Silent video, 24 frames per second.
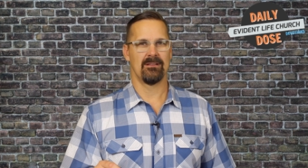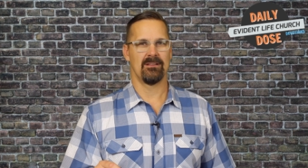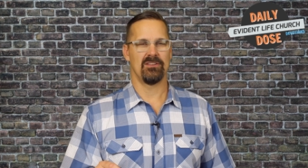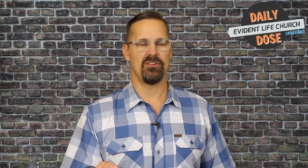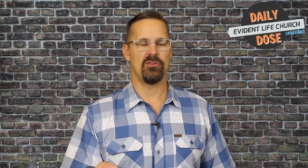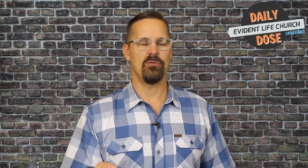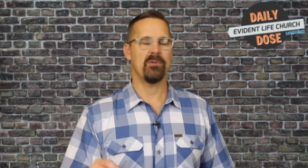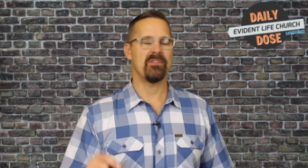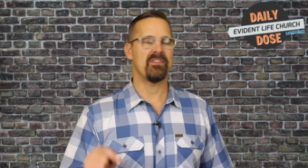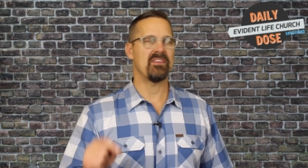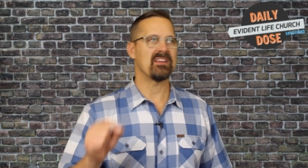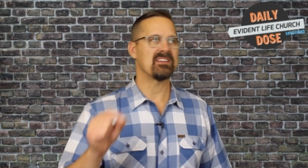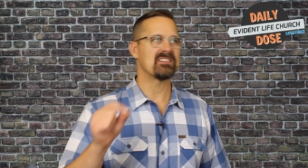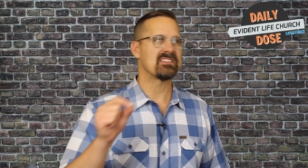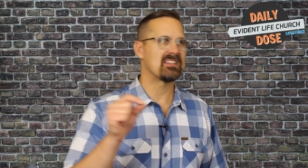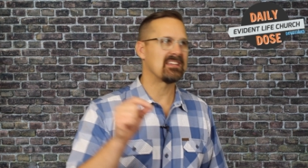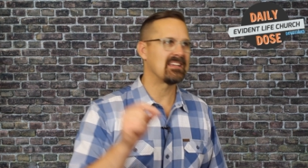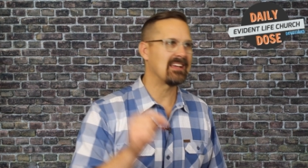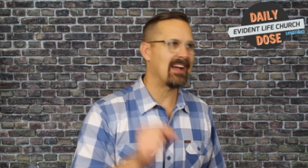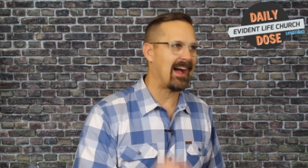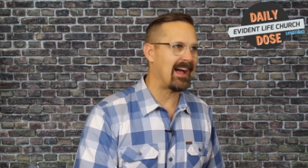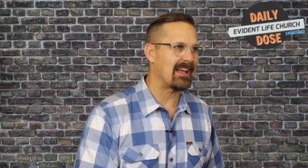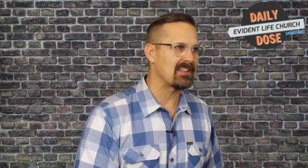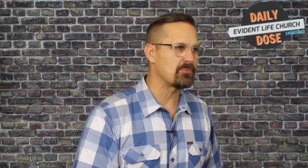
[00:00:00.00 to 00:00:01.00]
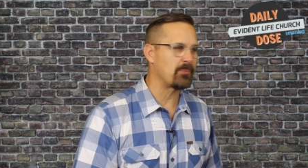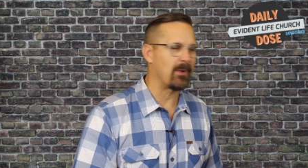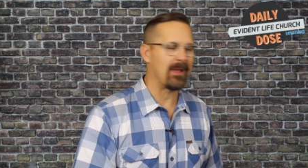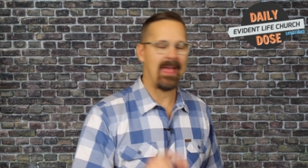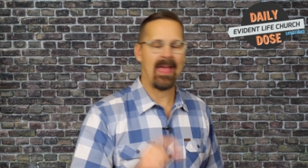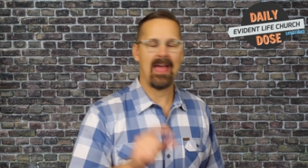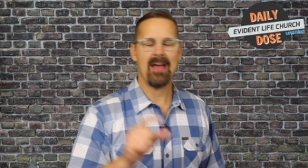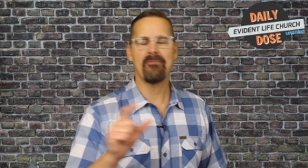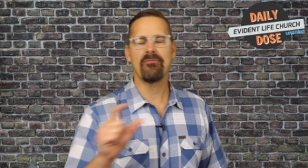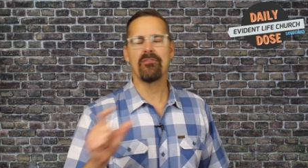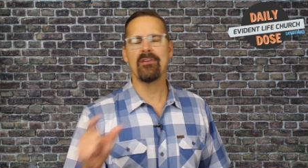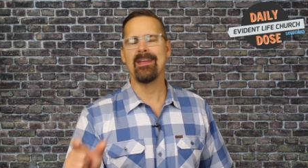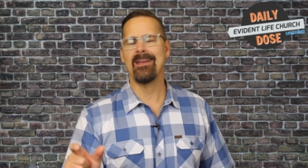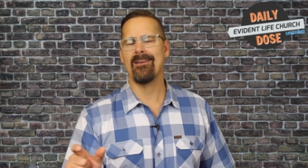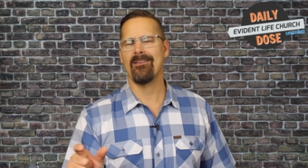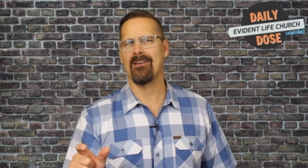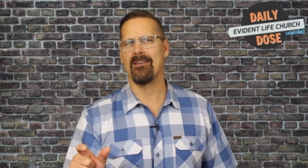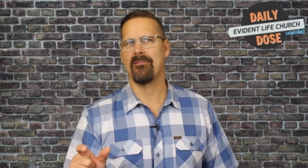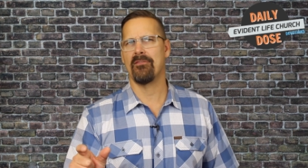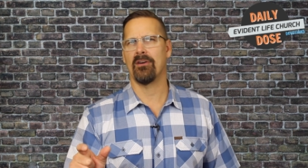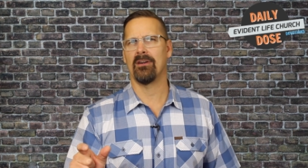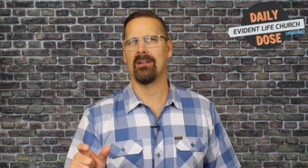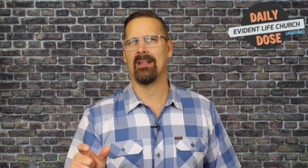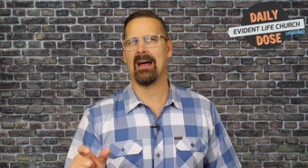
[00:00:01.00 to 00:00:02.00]
Doing things God's way, every area
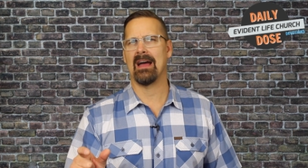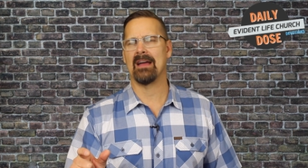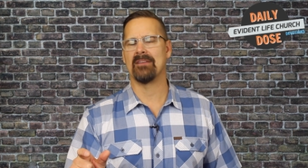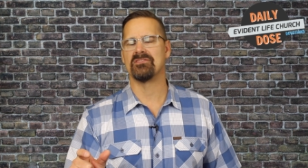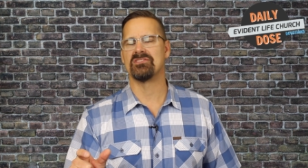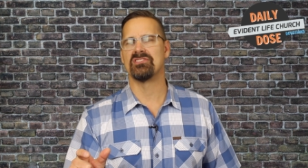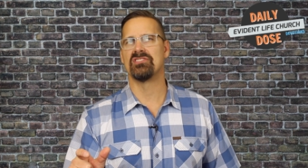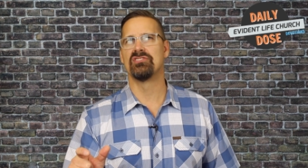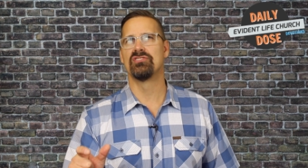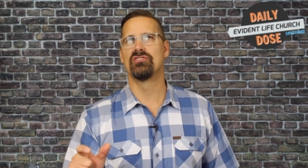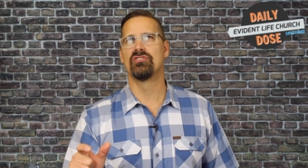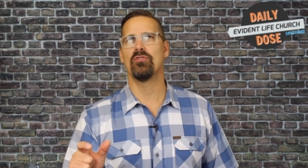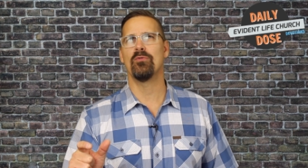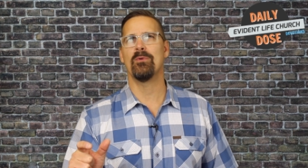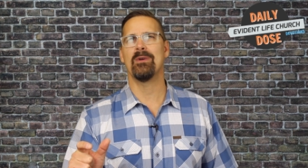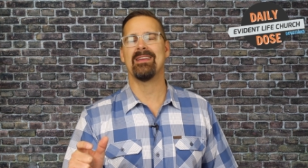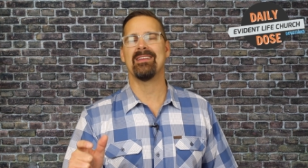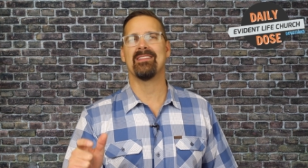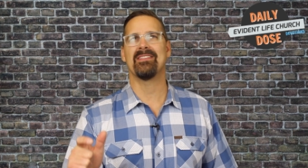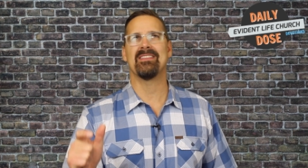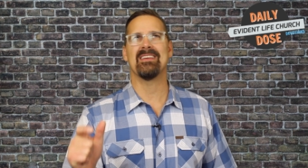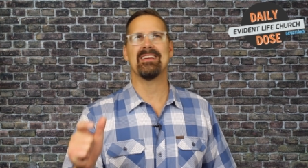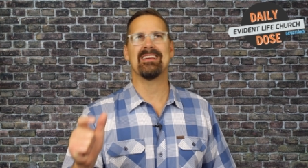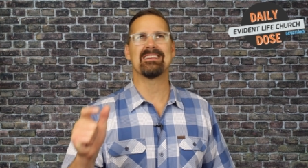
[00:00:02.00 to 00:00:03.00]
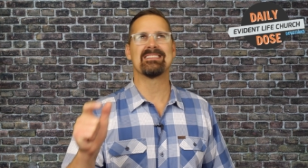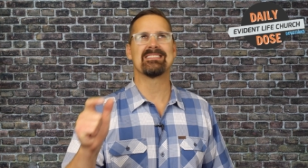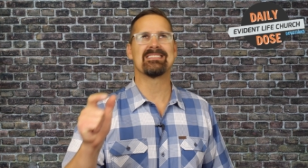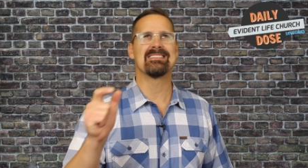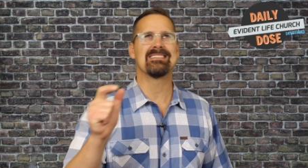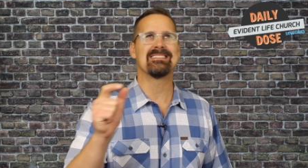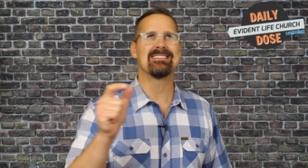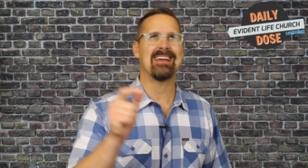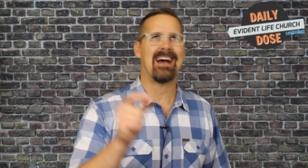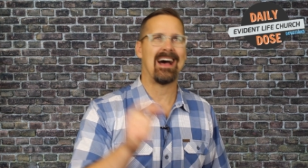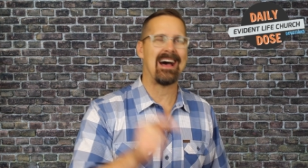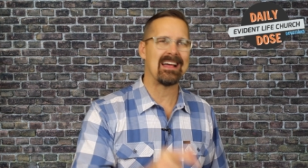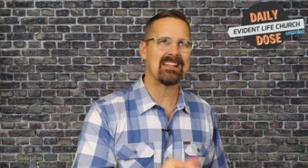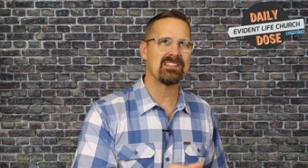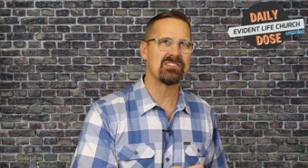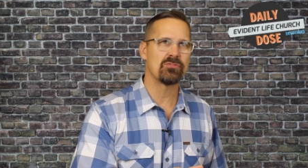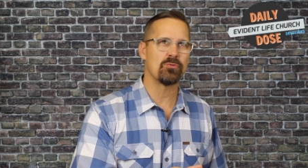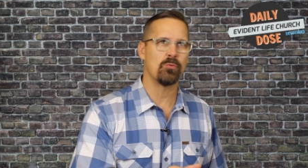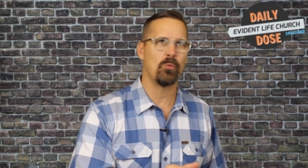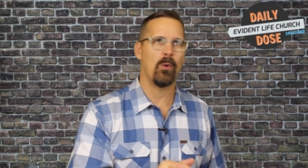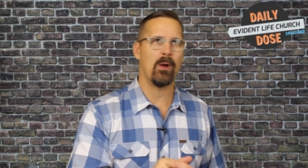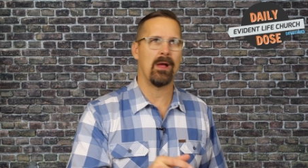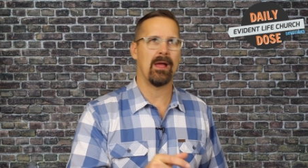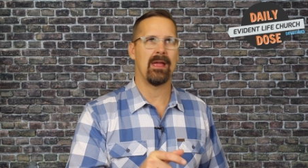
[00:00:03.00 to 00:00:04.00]
of our lives, doing things God's
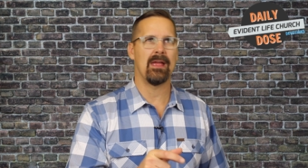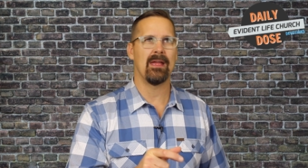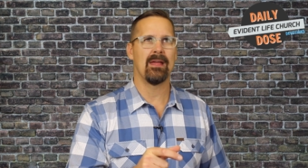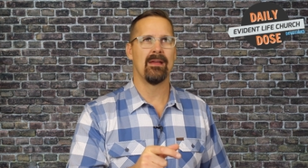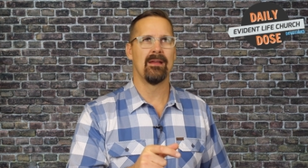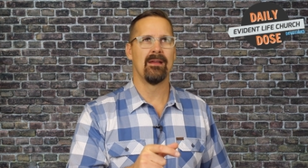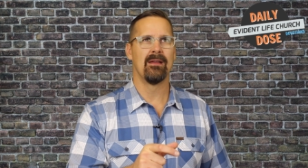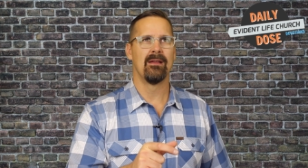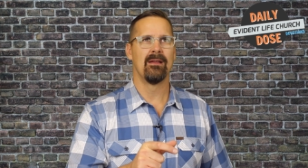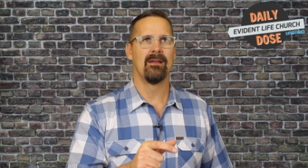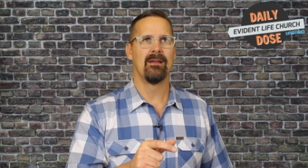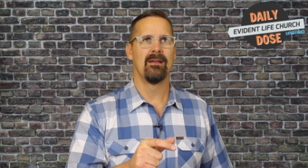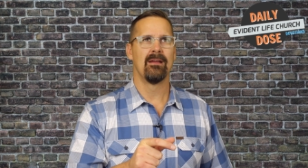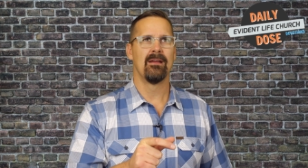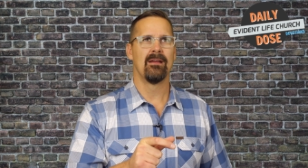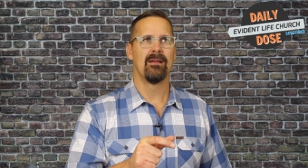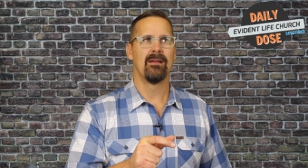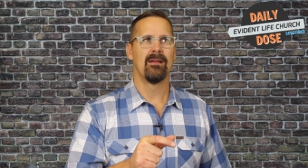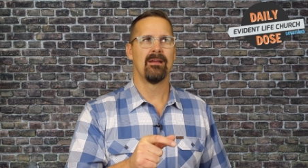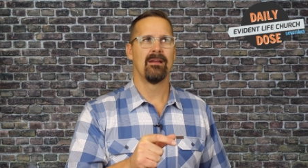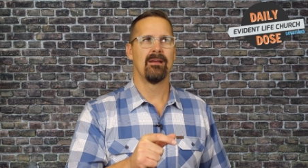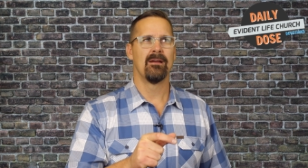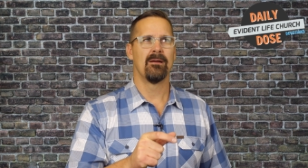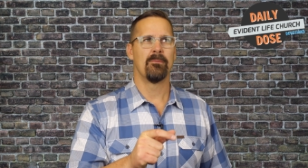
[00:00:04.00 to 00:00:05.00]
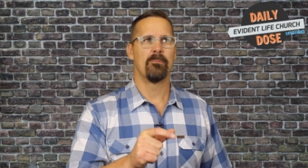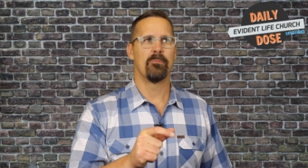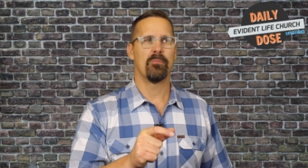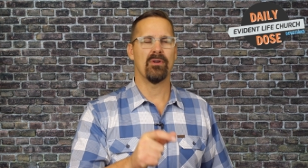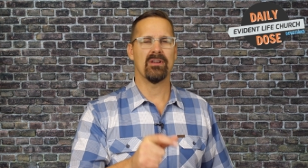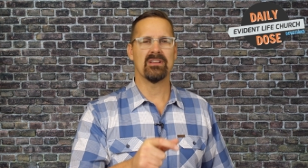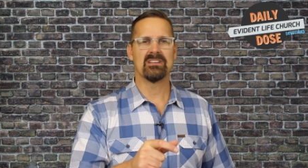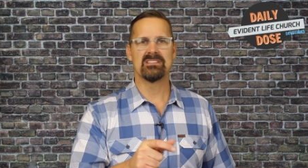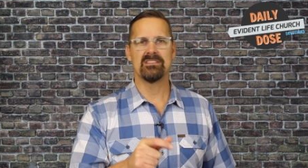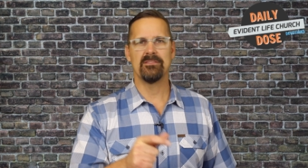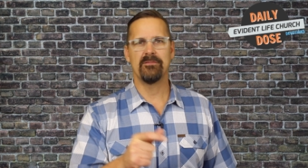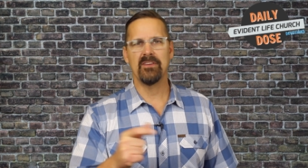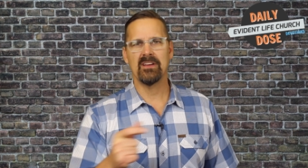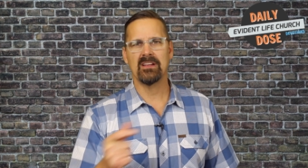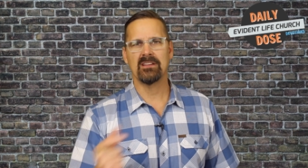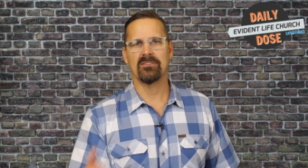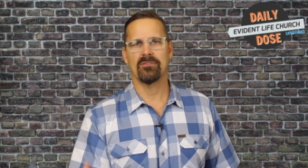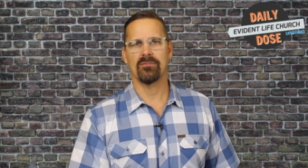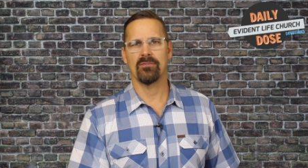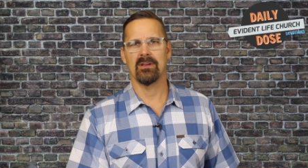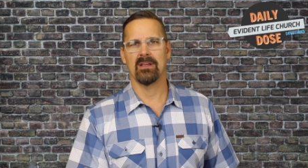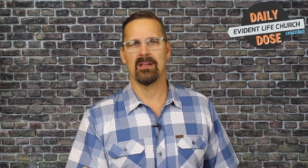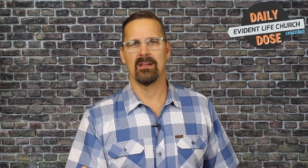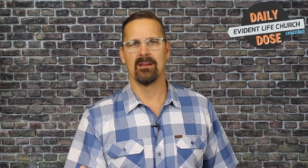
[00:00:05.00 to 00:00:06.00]
way brings the
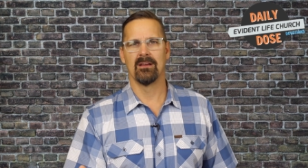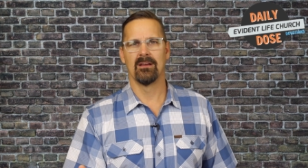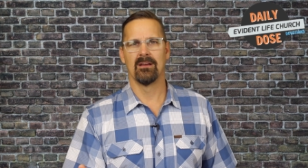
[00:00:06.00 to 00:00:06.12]
victory,